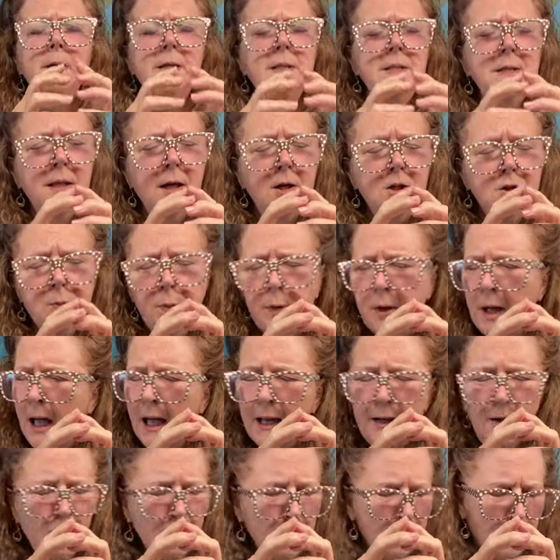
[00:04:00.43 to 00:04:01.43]
in my sketchbook,
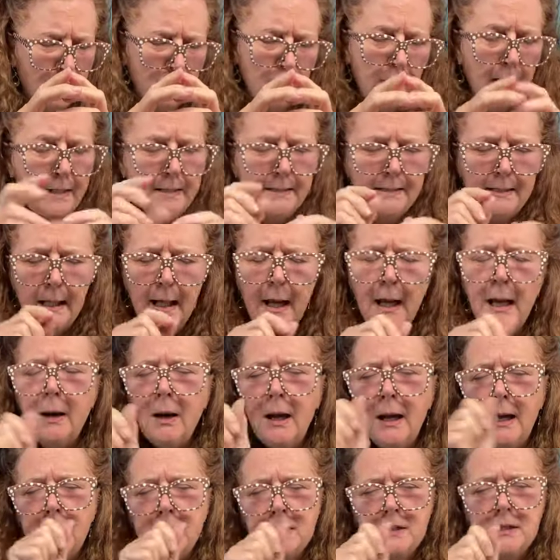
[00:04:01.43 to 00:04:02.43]
I don't trace.
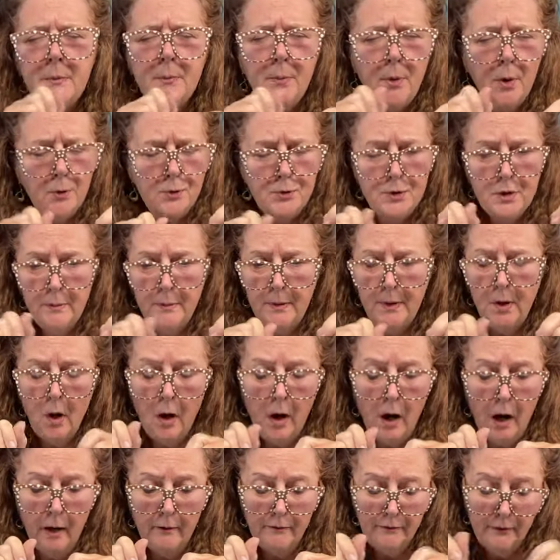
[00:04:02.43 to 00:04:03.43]
It's supposed to be
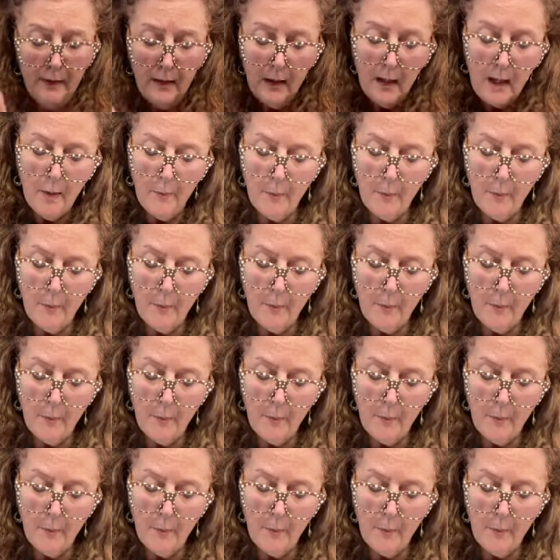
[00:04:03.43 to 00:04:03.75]
off,